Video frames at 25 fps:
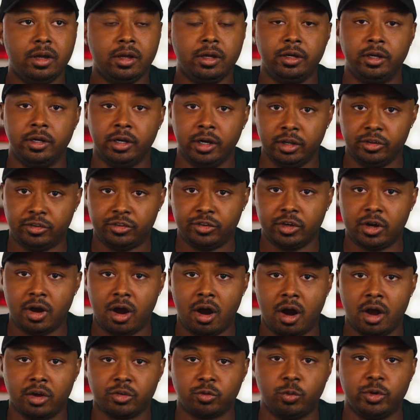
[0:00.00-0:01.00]
good
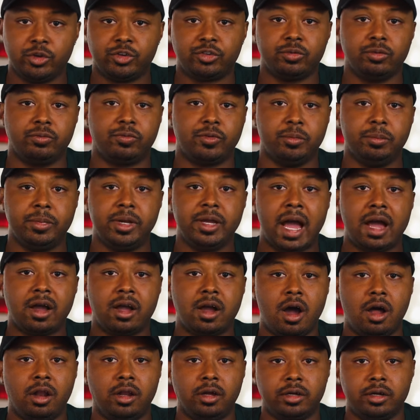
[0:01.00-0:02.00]
cigars, which for me, I
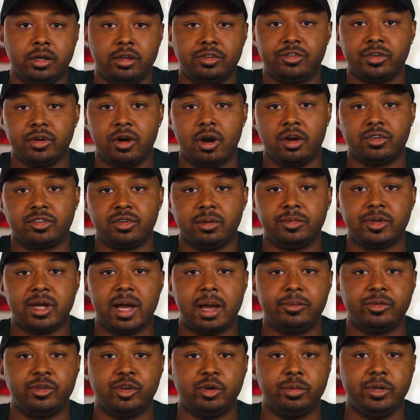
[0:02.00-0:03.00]
call a good cigar,
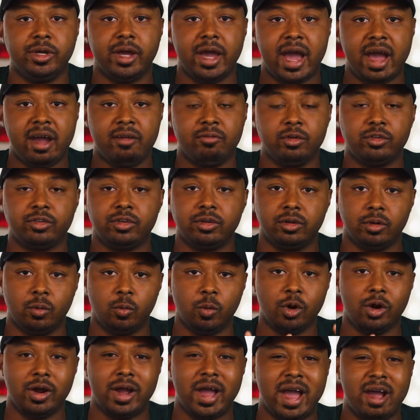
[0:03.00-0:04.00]
sometimes they'll be average, and the
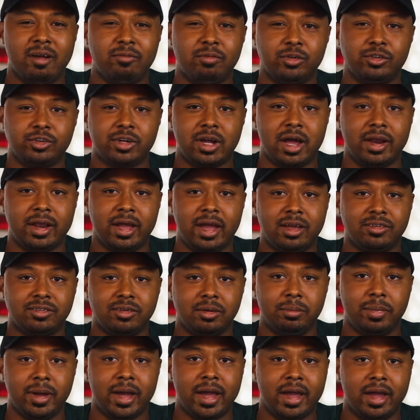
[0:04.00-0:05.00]
word average kind of has a
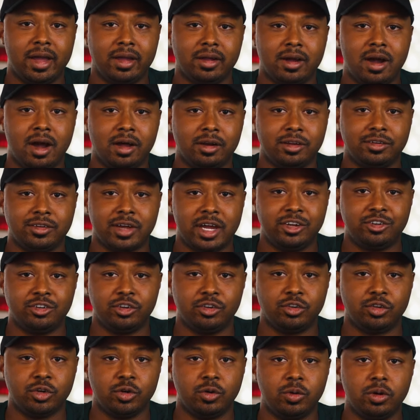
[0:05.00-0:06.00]
bad connotation
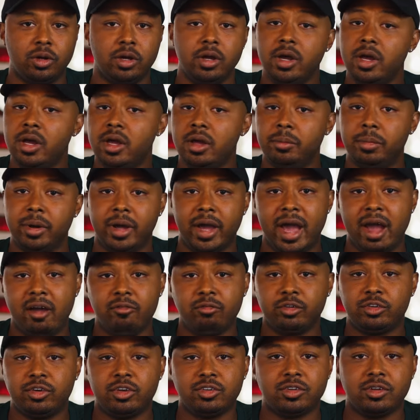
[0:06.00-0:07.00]
to it, but
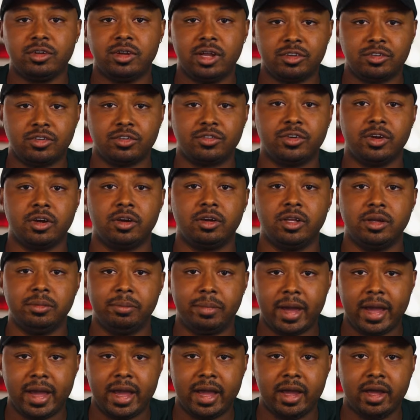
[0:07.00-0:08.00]
average isn't necessarily
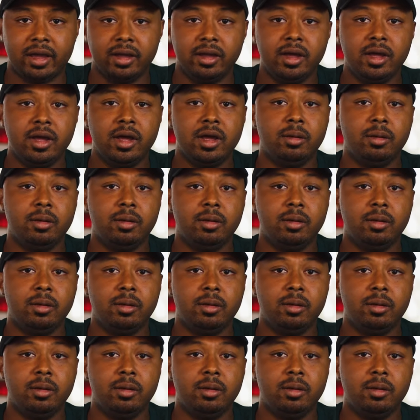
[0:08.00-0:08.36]
bad.